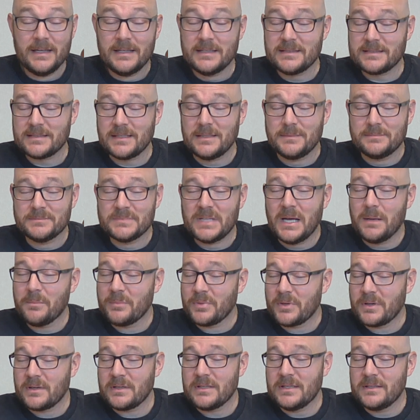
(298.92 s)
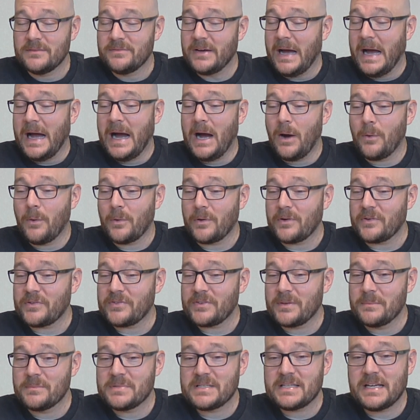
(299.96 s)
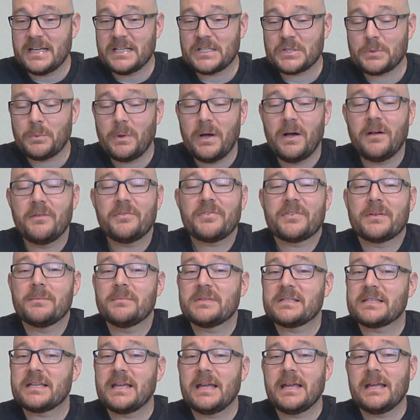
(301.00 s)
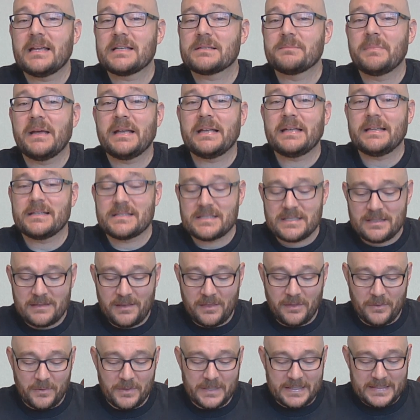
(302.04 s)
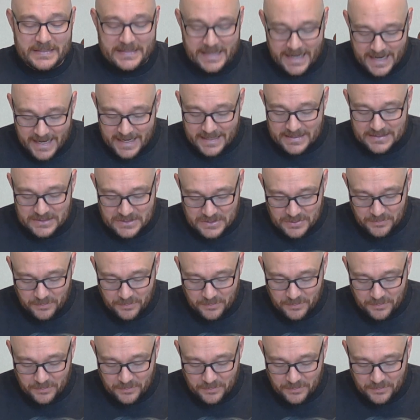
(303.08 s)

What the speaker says: some number of hours. Some say 12, some say as many as 30 days to